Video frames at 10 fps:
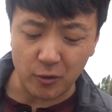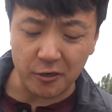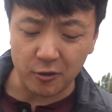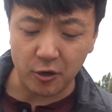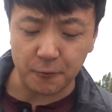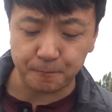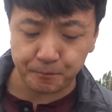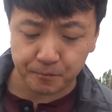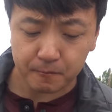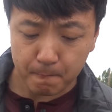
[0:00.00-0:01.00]
regular
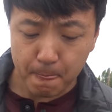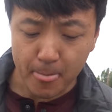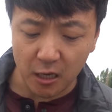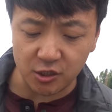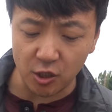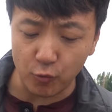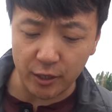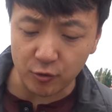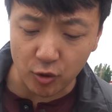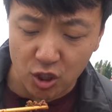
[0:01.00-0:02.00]
Jiu
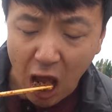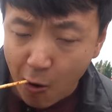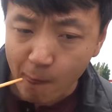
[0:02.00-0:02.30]
Wei noodles.